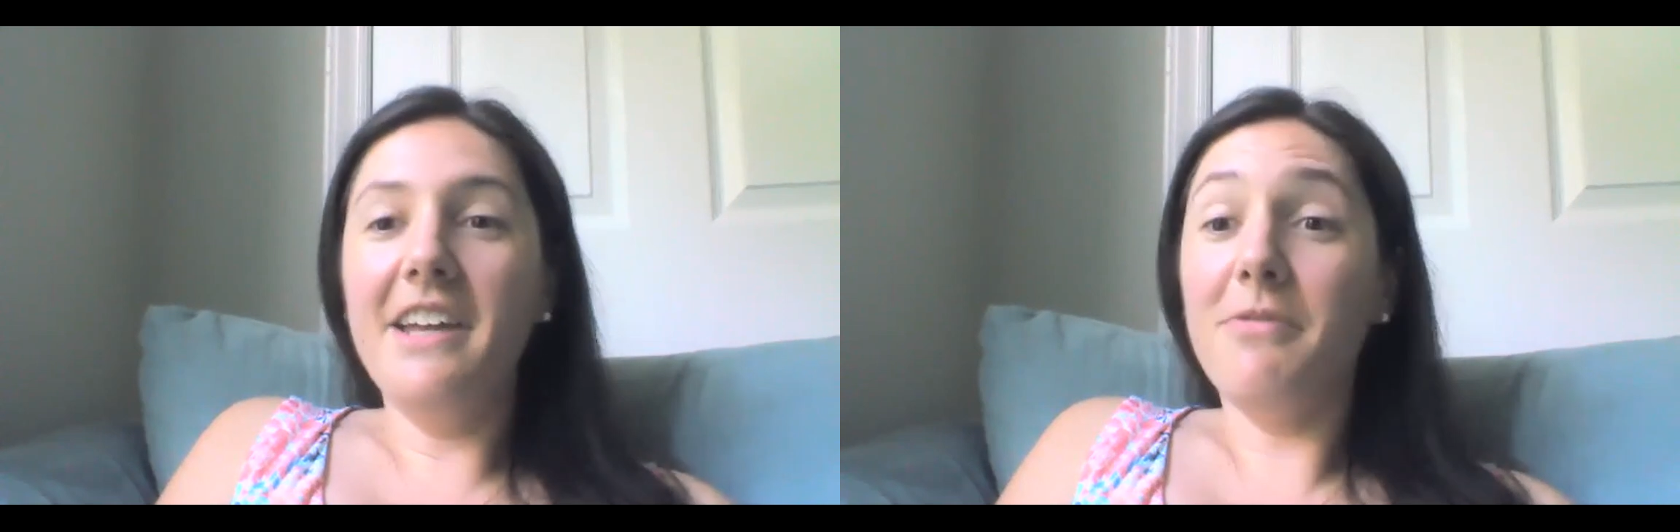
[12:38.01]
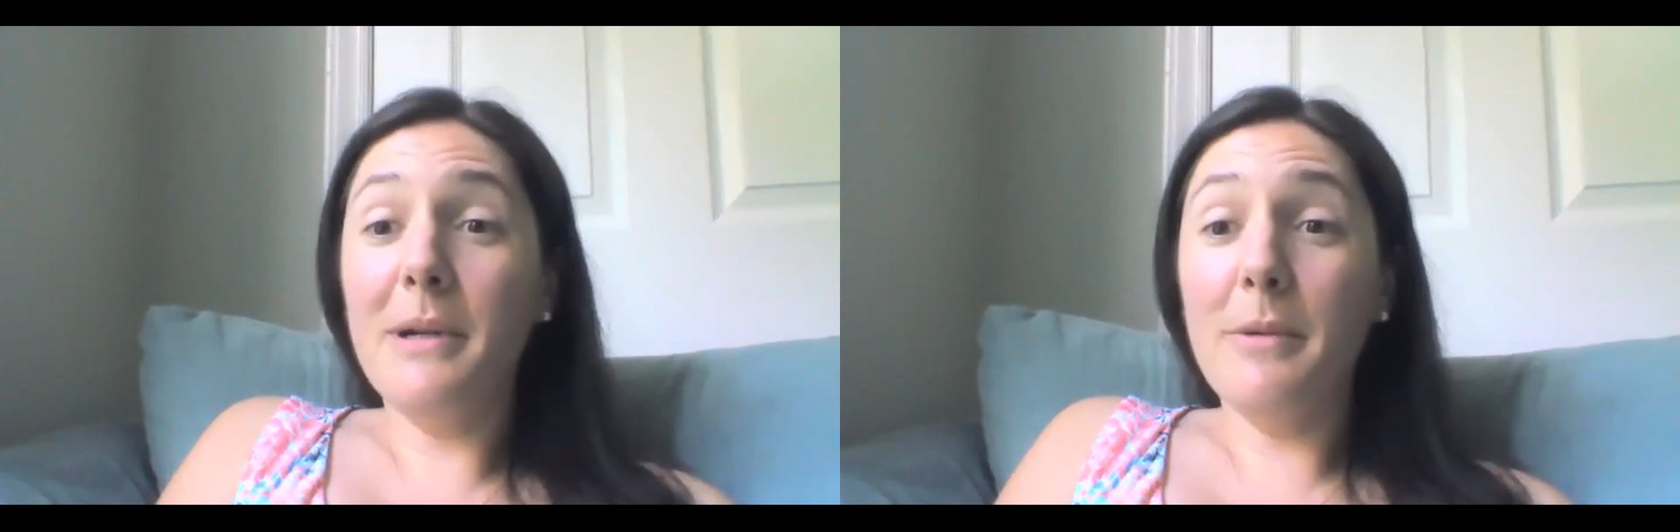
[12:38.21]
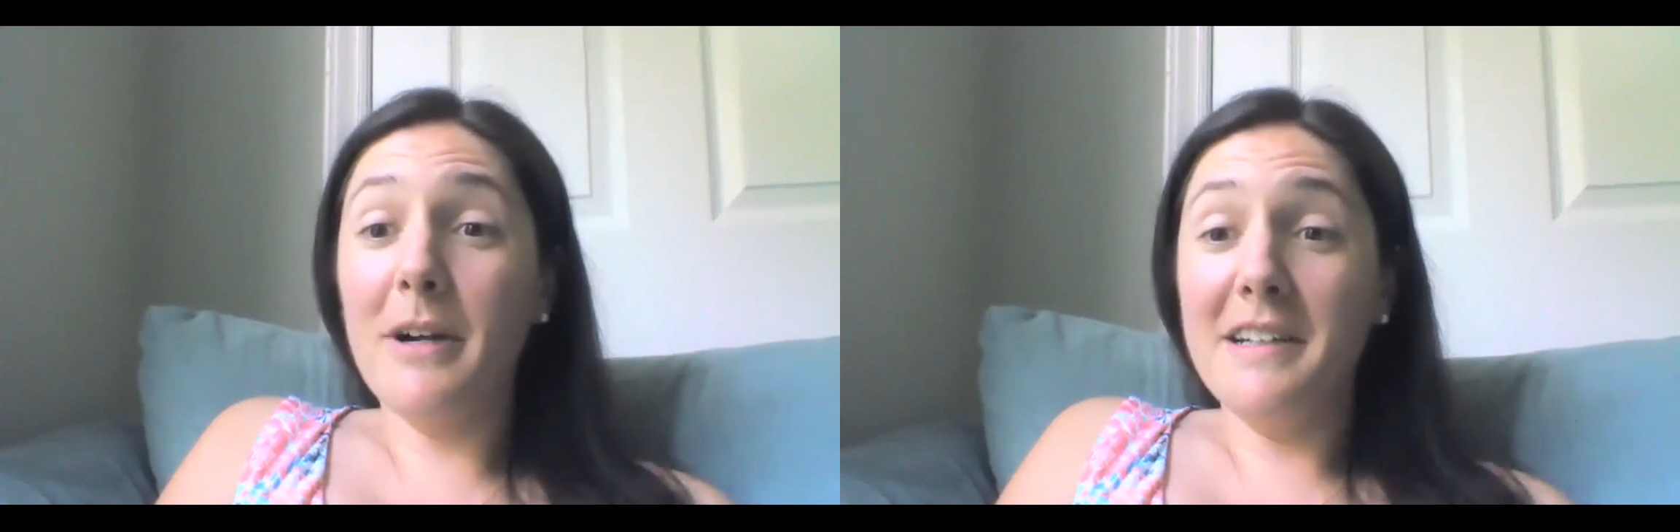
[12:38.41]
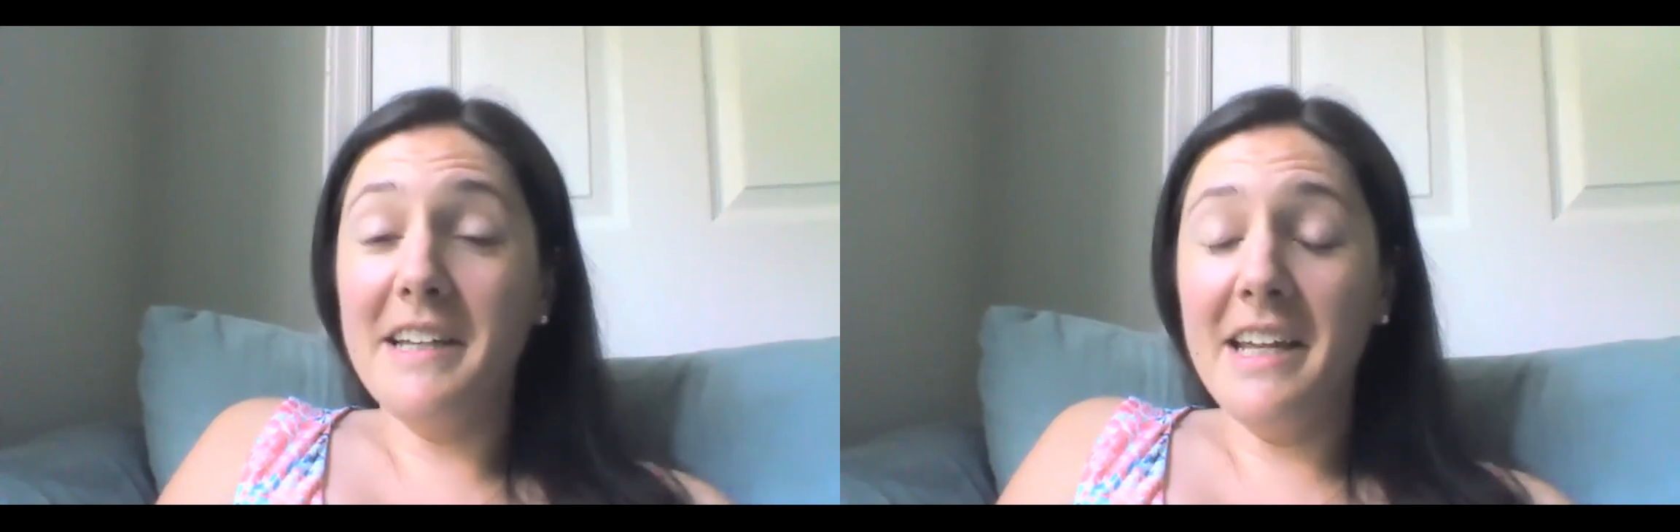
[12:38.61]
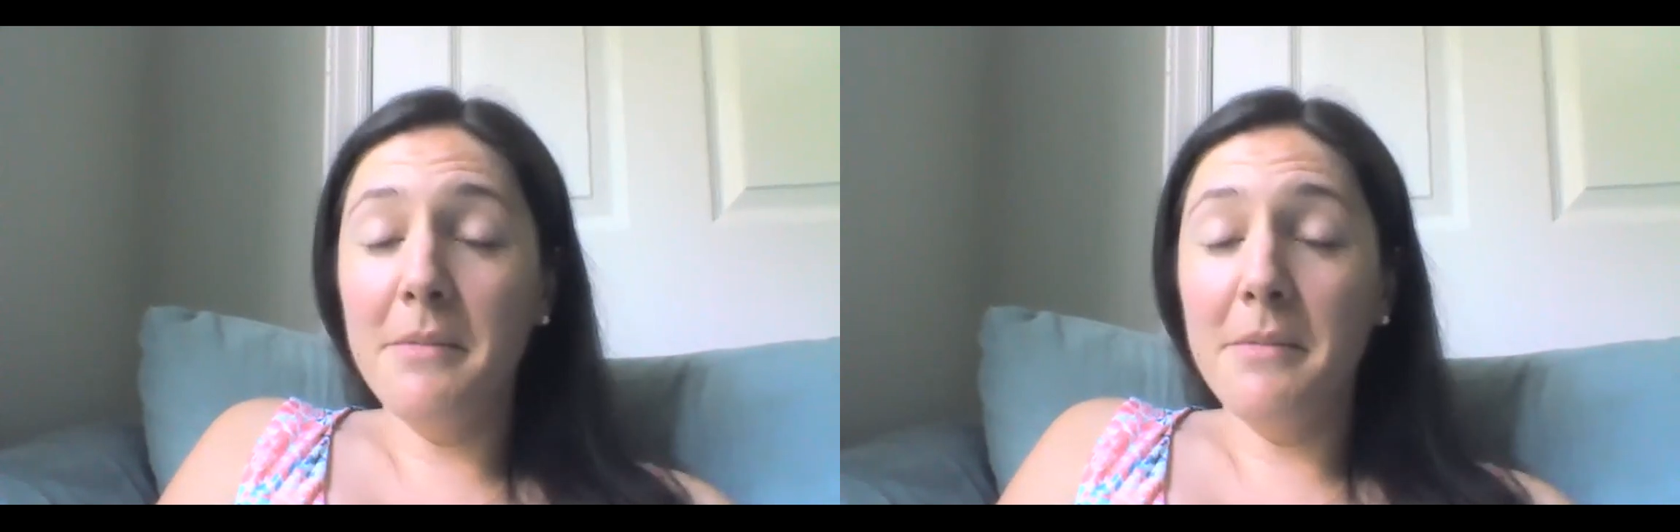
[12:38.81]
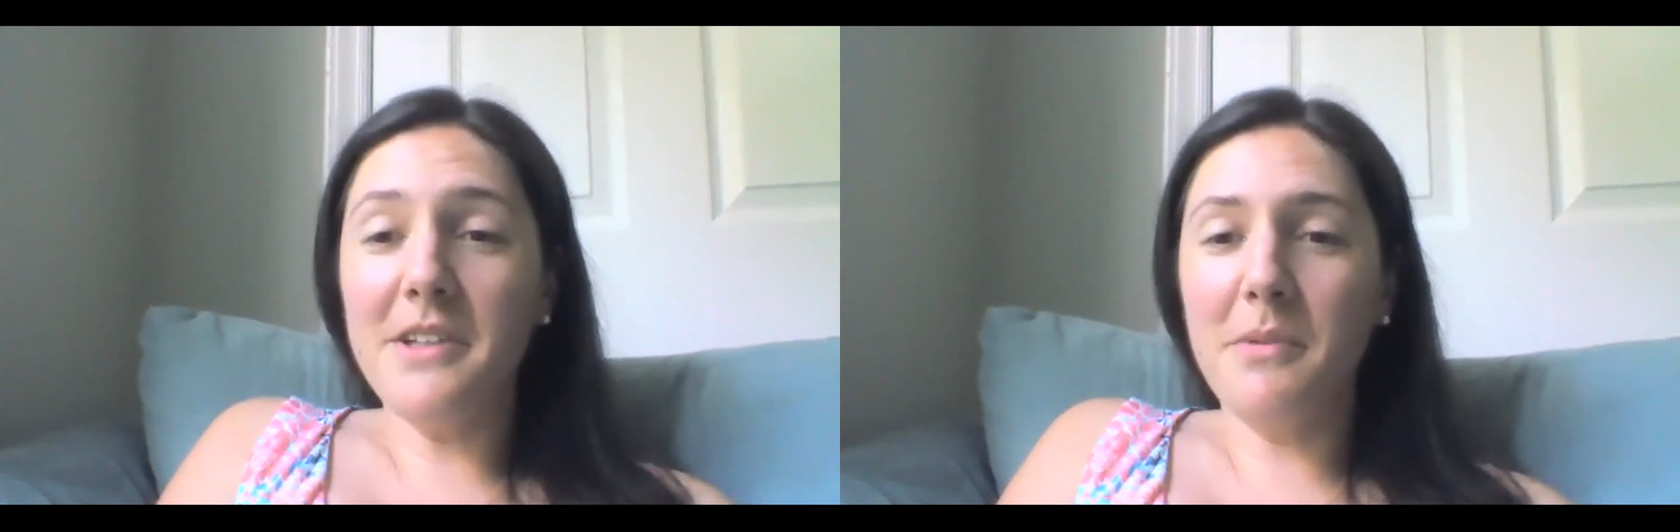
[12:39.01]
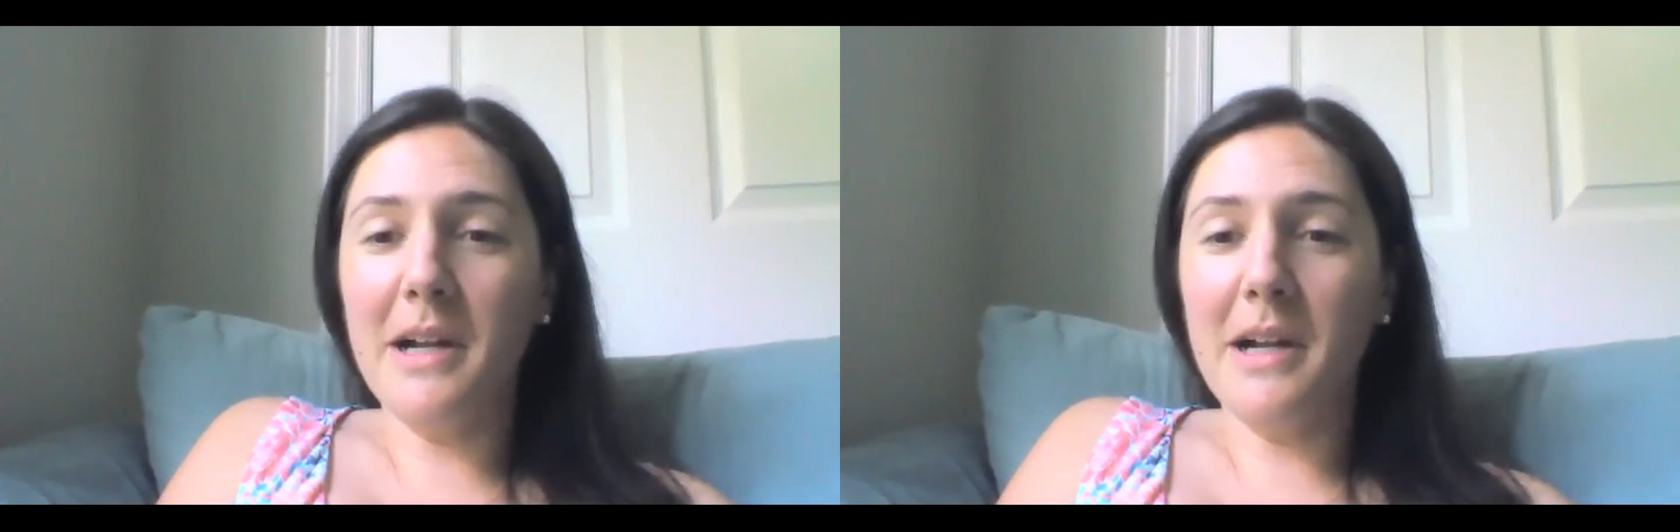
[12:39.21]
if we were on campus,